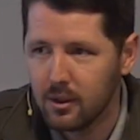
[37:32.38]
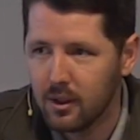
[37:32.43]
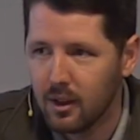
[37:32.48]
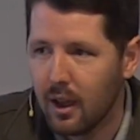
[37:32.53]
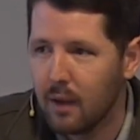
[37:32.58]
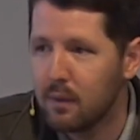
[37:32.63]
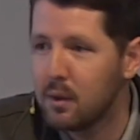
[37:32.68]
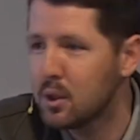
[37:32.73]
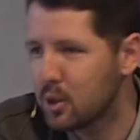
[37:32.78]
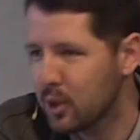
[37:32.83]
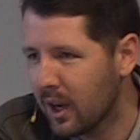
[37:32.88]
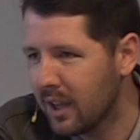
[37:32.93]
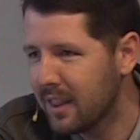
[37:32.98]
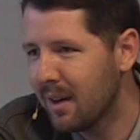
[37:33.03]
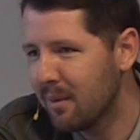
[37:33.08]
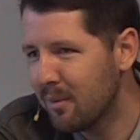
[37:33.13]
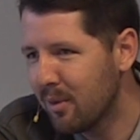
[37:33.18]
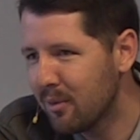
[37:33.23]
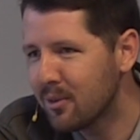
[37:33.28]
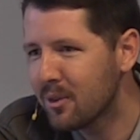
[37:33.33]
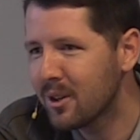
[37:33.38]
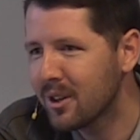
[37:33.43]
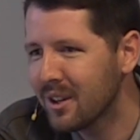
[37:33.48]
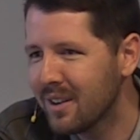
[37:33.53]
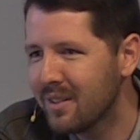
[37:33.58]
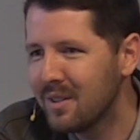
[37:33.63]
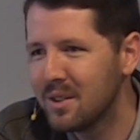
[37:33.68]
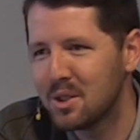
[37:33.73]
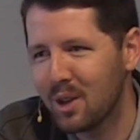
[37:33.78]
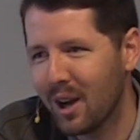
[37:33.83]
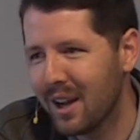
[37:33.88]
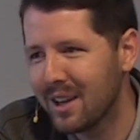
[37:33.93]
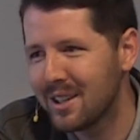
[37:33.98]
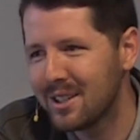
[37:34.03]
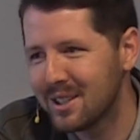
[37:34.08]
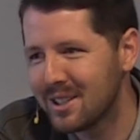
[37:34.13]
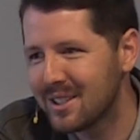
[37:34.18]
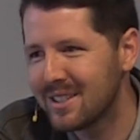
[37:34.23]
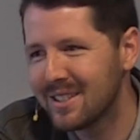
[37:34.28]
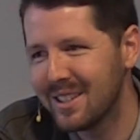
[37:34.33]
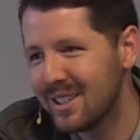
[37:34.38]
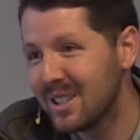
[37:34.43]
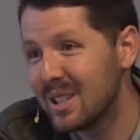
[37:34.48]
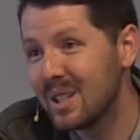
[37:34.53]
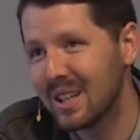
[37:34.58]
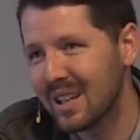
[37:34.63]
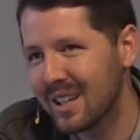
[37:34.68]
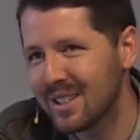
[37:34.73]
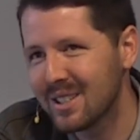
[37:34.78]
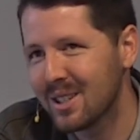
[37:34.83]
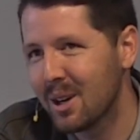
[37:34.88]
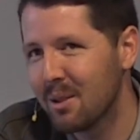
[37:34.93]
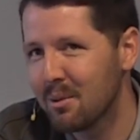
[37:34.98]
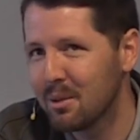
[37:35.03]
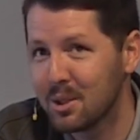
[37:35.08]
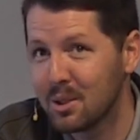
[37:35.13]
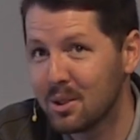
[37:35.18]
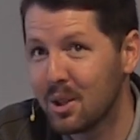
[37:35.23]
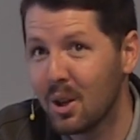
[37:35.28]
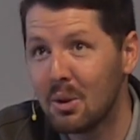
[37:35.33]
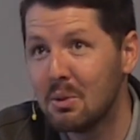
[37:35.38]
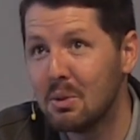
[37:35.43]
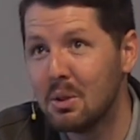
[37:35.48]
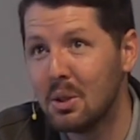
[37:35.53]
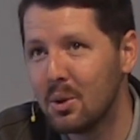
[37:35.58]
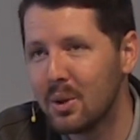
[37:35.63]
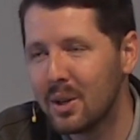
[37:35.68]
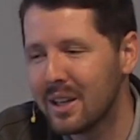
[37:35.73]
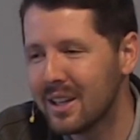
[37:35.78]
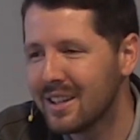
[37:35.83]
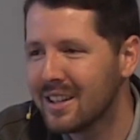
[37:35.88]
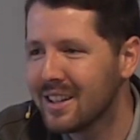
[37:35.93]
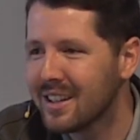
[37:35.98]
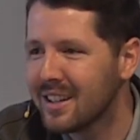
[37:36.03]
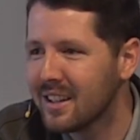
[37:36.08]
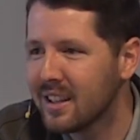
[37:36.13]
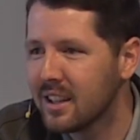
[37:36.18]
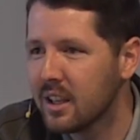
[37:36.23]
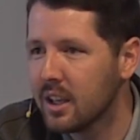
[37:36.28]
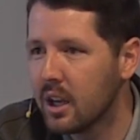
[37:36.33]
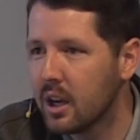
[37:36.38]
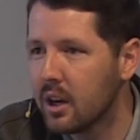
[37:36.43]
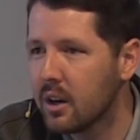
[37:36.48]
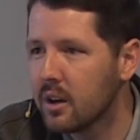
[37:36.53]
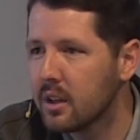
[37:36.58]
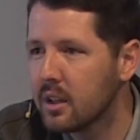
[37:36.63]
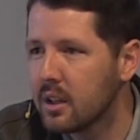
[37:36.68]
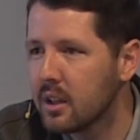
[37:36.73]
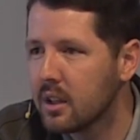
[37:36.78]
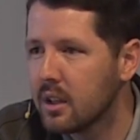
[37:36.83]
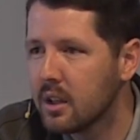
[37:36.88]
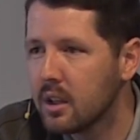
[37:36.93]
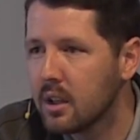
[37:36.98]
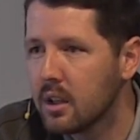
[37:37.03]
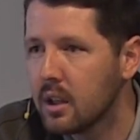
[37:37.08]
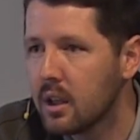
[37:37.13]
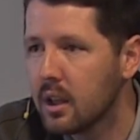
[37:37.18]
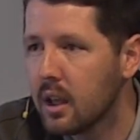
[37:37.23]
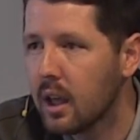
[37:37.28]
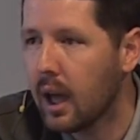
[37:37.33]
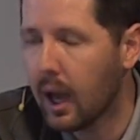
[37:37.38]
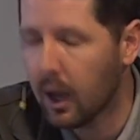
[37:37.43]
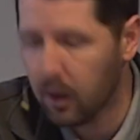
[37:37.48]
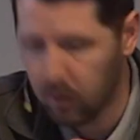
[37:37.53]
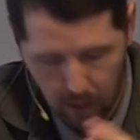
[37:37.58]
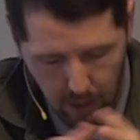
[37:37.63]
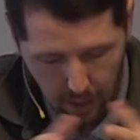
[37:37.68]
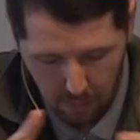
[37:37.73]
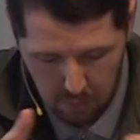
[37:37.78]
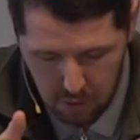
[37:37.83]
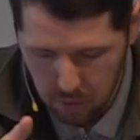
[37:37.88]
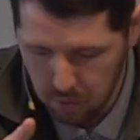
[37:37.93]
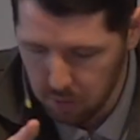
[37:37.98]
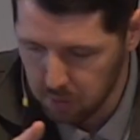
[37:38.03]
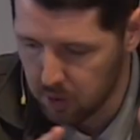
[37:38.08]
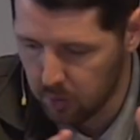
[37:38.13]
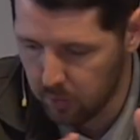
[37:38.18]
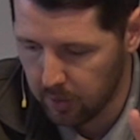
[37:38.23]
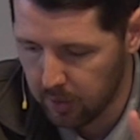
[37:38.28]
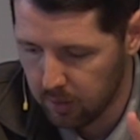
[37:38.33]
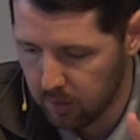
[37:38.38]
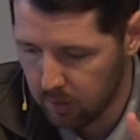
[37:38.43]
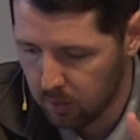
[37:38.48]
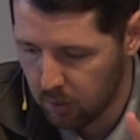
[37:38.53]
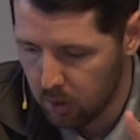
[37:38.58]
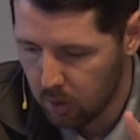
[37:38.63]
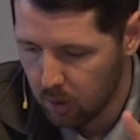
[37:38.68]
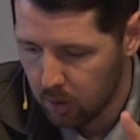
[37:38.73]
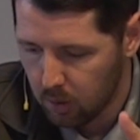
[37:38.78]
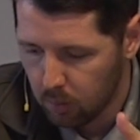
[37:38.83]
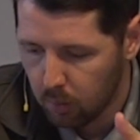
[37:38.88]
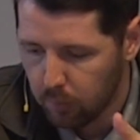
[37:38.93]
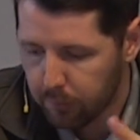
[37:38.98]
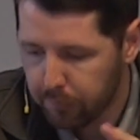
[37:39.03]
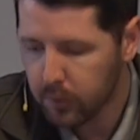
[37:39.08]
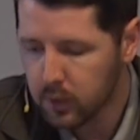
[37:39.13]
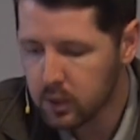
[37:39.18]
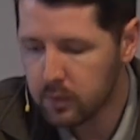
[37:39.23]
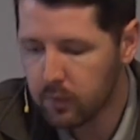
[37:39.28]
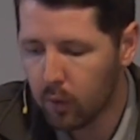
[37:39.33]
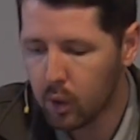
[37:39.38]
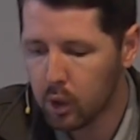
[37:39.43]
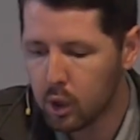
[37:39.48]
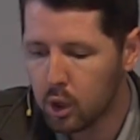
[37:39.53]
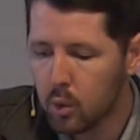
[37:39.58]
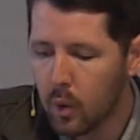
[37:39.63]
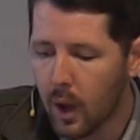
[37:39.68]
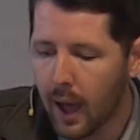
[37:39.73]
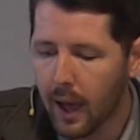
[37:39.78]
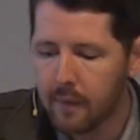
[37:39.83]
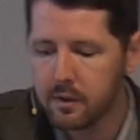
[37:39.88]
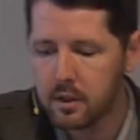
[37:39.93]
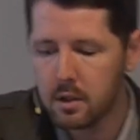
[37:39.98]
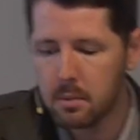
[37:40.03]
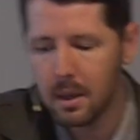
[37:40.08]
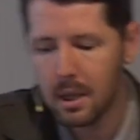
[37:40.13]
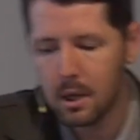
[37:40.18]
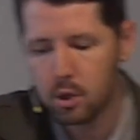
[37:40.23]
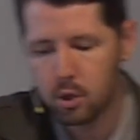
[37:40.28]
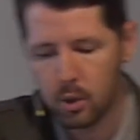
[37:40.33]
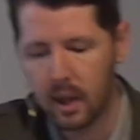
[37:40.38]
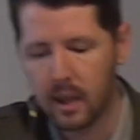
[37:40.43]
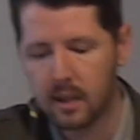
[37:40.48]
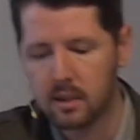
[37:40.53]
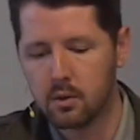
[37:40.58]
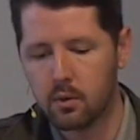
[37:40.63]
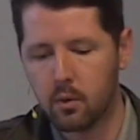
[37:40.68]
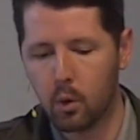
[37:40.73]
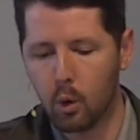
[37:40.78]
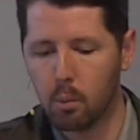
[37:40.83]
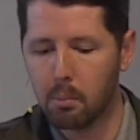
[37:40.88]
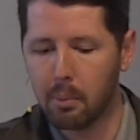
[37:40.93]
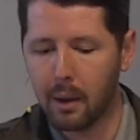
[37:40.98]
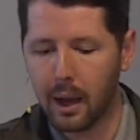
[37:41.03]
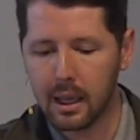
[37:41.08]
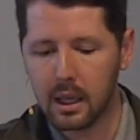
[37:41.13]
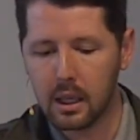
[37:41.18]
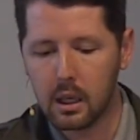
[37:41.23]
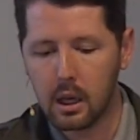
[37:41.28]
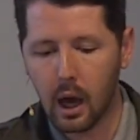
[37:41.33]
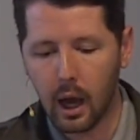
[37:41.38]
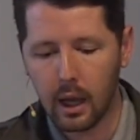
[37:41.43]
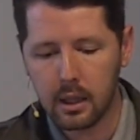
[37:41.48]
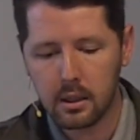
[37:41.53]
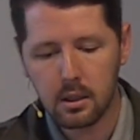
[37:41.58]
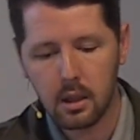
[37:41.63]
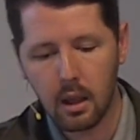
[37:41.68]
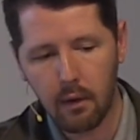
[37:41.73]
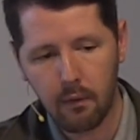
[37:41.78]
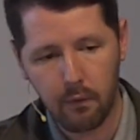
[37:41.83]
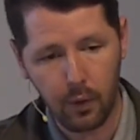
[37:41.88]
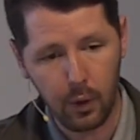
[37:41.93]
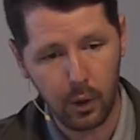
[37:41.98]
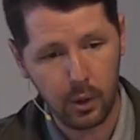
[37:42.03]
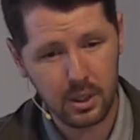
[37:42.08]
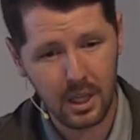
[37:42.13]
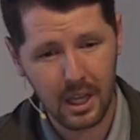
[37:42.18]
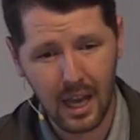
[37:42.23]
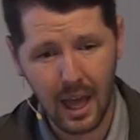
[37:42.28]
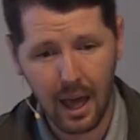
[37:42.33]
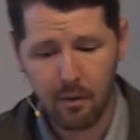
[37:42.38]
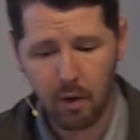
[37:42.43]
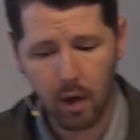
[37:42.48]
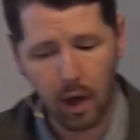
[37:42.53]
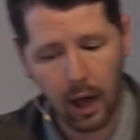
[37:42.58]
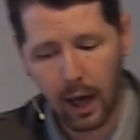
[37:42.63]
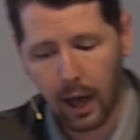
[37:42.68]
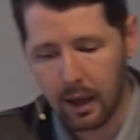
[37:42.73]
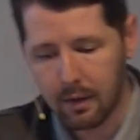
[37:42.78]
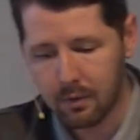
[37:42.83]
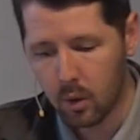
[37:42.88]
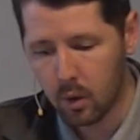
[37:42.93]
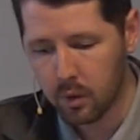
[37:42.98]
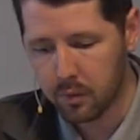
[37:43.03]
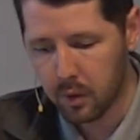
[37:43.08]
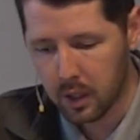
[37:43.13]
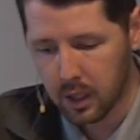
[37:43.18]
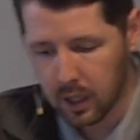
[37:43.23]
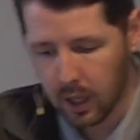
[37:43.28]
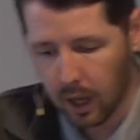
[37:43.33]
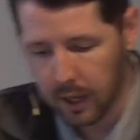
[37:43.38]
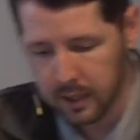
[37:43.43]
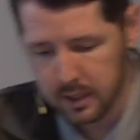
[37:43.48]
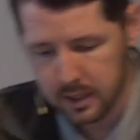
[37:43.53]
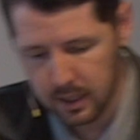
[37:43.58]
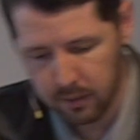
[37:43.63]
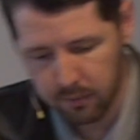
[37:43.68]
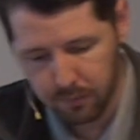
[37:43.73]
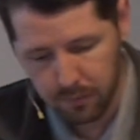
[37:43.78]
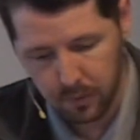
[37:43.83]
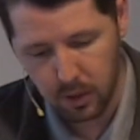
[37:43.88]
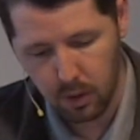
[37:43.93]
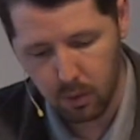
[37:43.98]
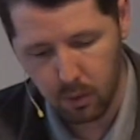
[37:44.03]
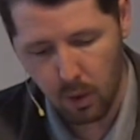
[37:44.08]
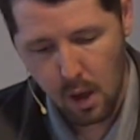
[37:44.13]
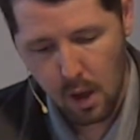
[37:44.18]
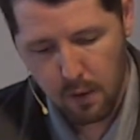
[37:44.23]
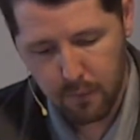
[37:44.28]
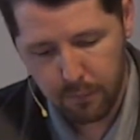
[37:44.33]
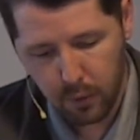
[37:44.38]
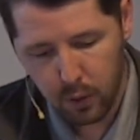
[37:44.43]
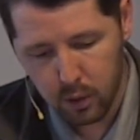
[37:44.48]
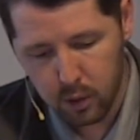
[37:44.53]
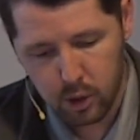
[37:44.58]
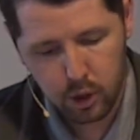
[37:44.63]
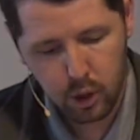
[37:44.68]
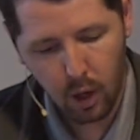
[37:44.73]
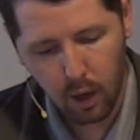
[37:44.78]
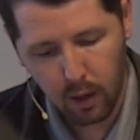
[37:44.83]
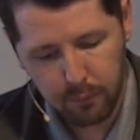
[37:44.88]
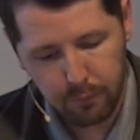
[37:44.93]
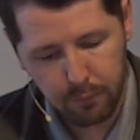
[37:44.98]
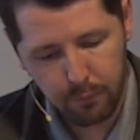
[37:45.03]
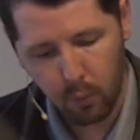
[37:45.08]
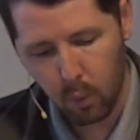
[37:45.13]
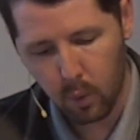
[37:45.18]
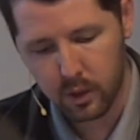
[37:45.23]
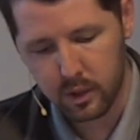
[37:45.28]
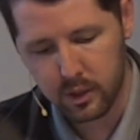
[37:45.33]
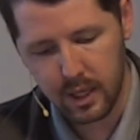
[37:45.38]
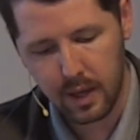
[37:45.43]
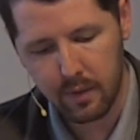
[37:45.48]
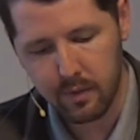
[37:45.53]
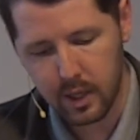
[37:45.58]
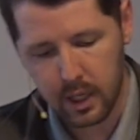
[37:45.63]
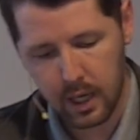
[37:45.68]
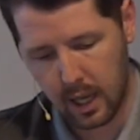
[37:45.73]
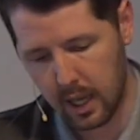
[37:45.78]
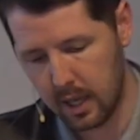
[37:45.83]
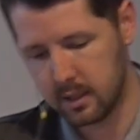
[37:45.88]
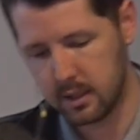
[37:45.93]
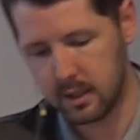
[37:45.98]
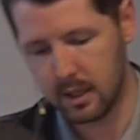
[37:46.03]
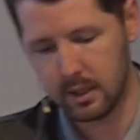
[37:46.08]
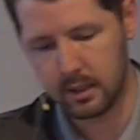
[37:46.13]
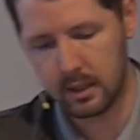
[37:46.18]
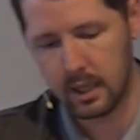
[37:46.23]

Have you tried that before? Have you tried to just take a sermon, just go do it? You know? How, how do you do it? Well, first of all, you have to be transformed by God's love first and have a high view of what God did for you. 1 John 4 7 and 8 says